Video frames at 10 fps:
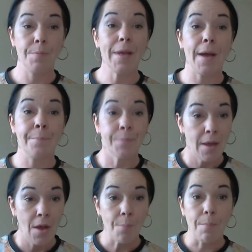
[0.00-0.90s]
Yeah,
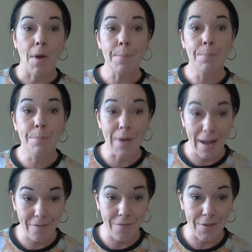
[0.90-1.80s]
my
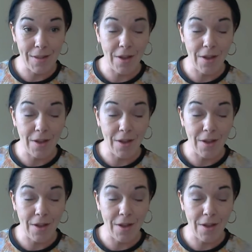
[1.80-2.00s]
breakfast.